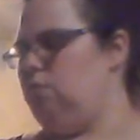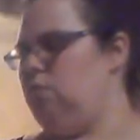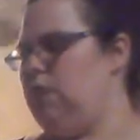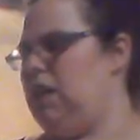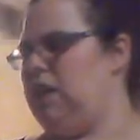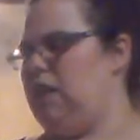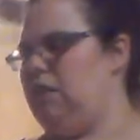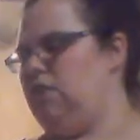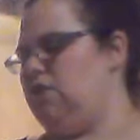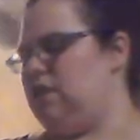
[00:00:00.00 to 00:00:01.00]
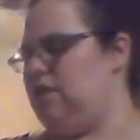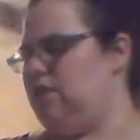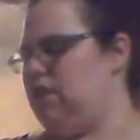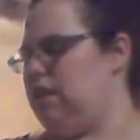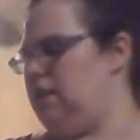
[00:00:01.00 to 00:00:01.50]
we just have
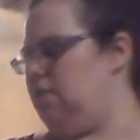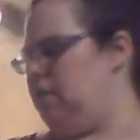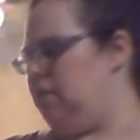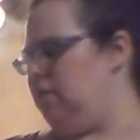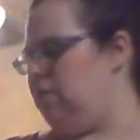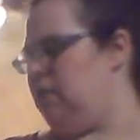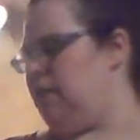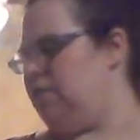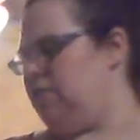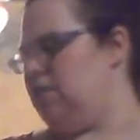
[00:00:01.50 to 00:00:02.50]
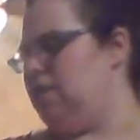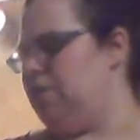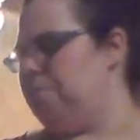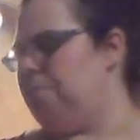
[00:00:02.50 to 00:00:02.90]
to like get rid of a lot of our stuff.